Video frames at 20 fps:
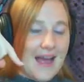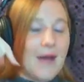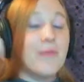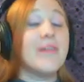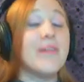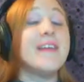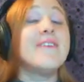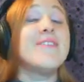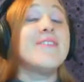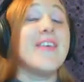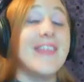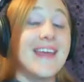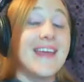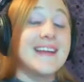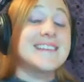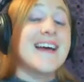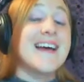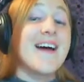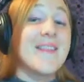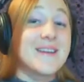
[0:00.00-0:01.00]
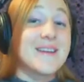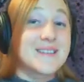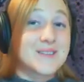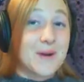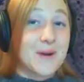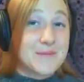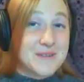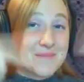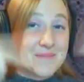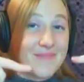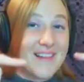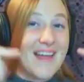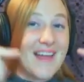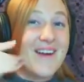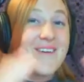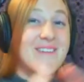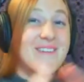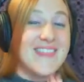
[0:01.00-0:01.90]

I will leave the link down in the description below.